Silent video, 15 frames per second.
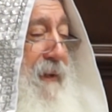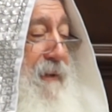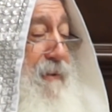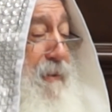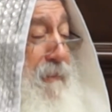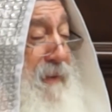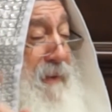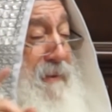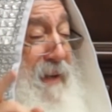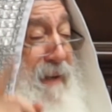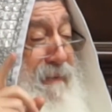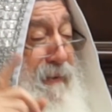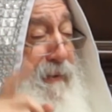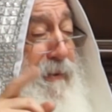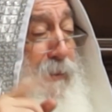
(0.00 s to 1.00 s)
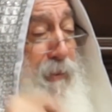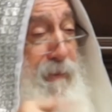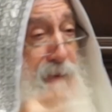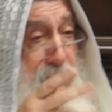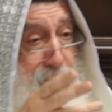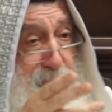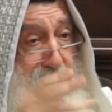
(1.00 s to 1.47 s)
Sometimes even
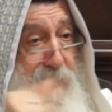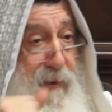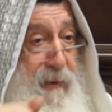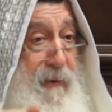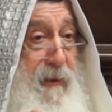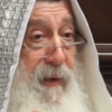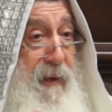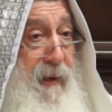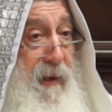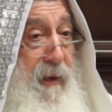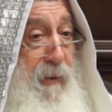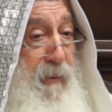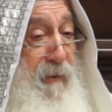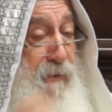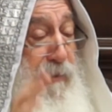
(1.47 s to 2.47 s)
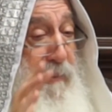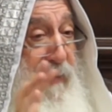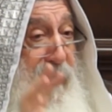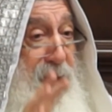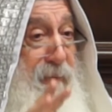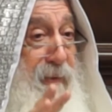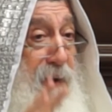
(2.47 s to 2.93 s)
with the children, you have to
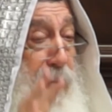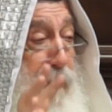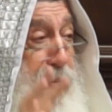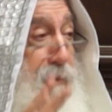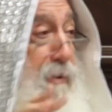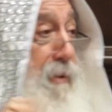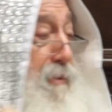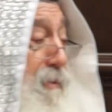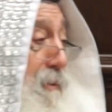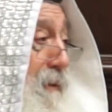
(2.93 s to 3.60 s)
be careful how you talk to